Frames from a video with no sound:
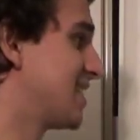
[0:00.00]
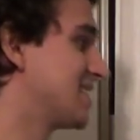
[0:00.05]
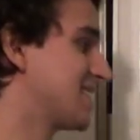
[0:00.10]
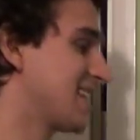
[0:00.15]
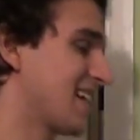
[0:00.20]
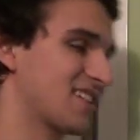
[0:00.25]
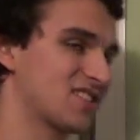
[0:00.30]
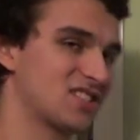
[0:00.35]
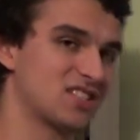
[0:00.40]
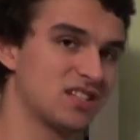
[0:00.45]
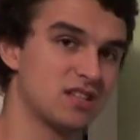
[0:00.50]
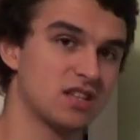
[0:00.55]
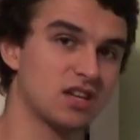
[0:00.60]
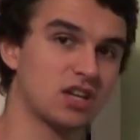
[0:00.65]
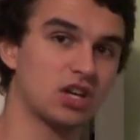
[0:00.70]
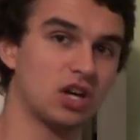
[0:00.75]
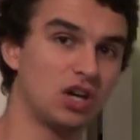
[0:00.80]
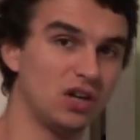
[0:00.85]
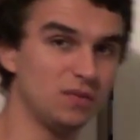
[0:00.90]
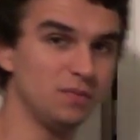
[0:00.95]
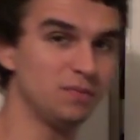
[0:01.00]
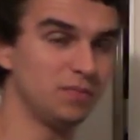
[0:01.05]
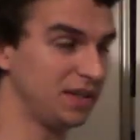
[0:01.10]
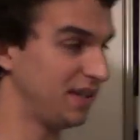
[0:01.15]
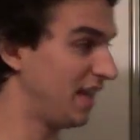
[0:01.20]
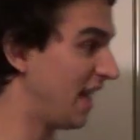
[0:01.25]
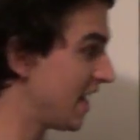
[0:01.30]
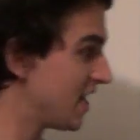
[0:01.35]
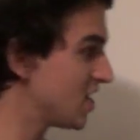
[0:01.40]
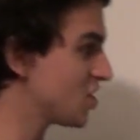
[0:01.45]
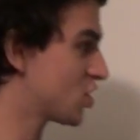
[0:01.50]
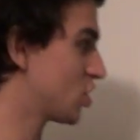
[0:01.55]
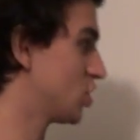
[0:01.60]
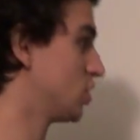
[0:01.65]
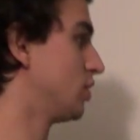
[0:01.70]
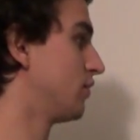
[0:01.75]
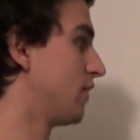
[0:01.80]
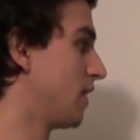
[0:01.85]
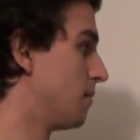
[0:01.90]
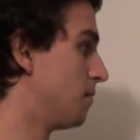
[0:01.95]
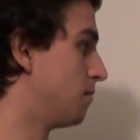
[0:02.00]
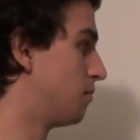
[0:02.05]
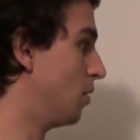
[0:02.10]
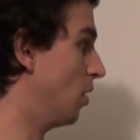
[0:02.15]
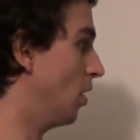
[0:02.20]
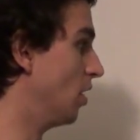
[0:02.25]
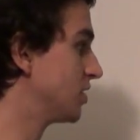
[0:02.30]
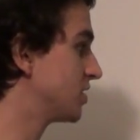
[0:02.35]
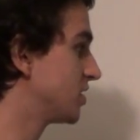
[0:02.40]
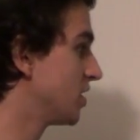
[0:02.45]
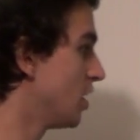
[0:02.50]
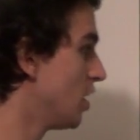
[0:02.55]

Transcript: is actually the combination of input